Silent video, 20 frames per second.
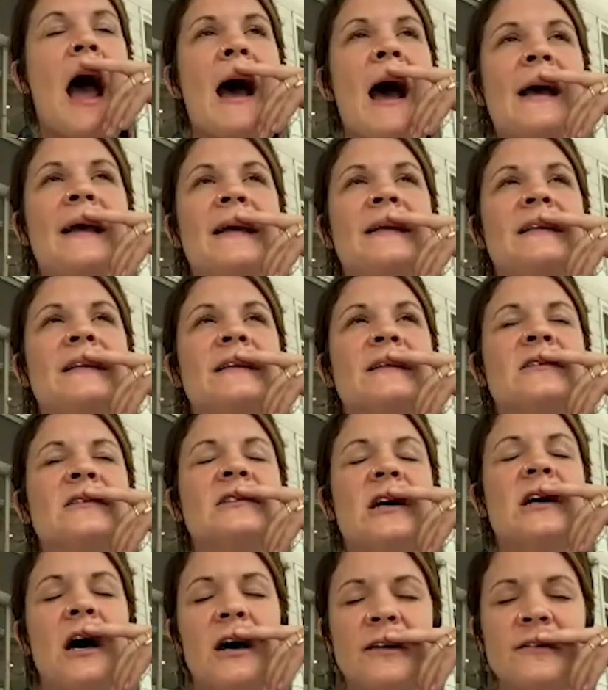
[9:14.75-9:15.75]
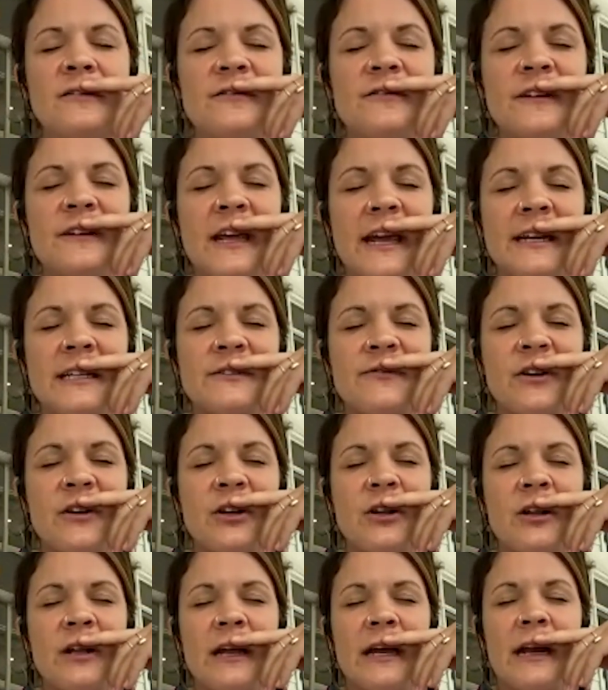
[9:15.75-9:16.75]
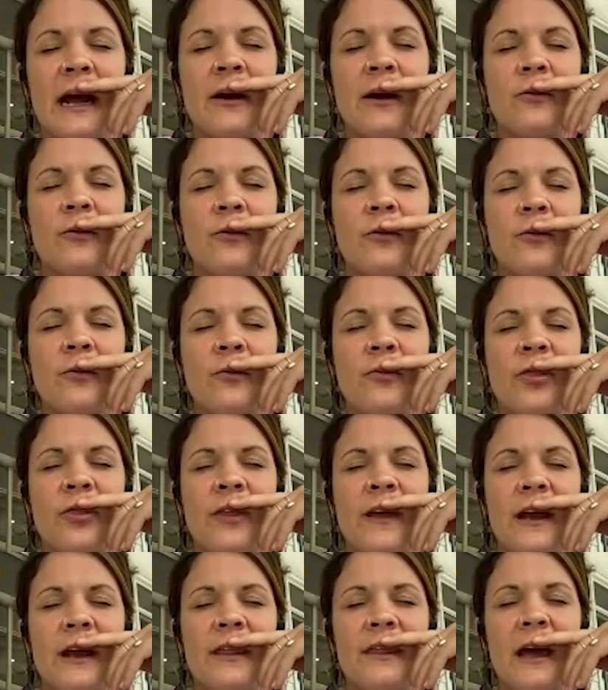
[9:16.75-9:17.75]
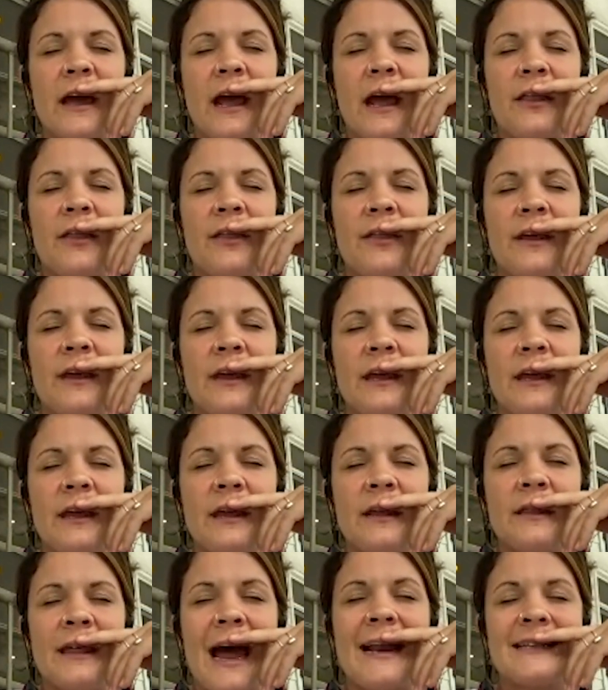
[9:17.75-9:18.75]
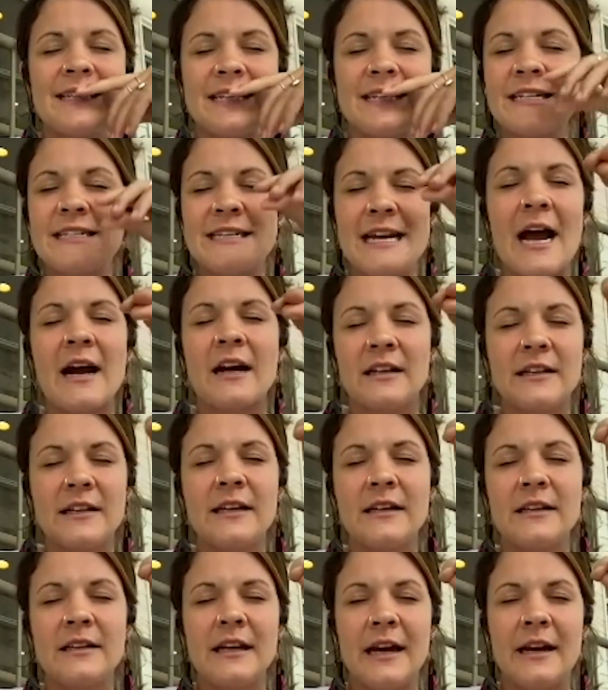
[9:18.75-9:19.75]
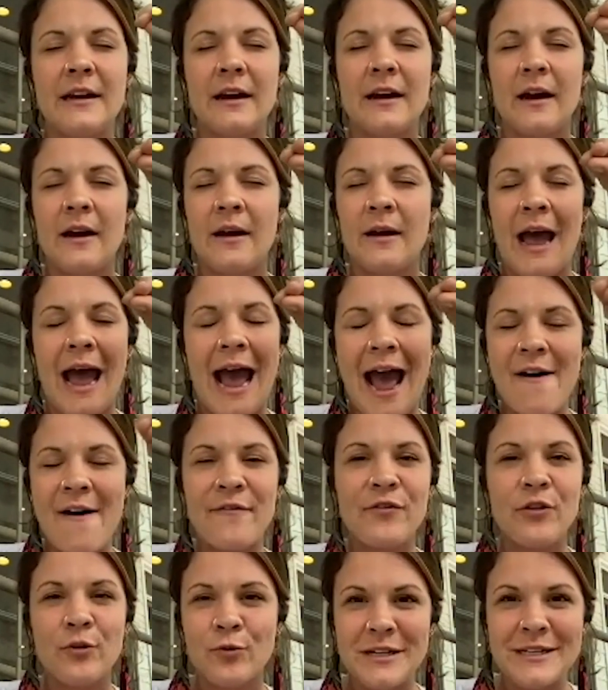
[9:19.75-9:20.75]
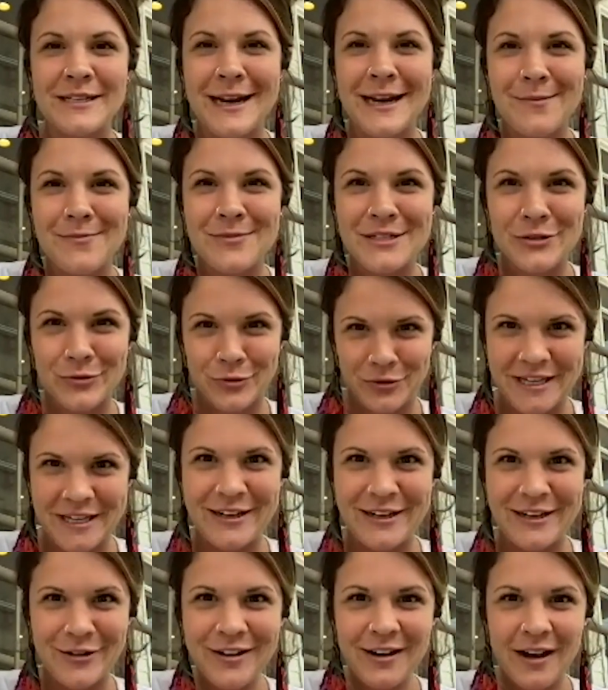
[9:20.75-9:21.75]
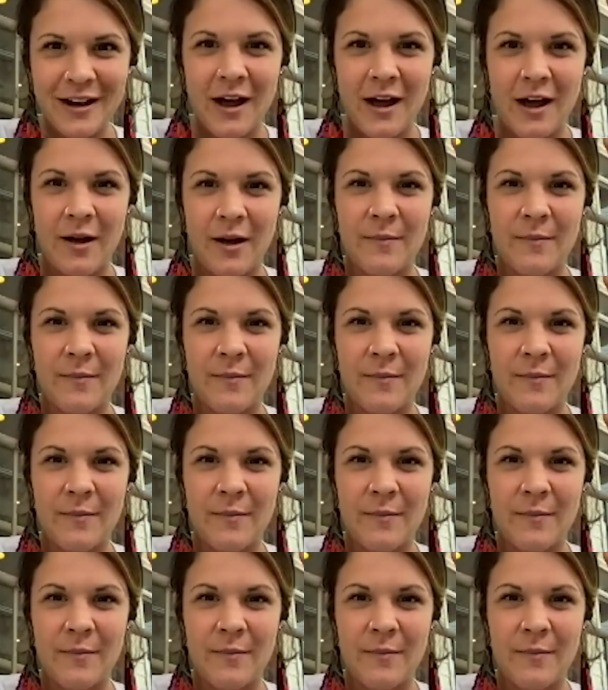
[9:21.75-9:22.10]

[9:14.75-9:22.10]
I love Gainesville, and I think that that is exactly like half the reason I'm still here,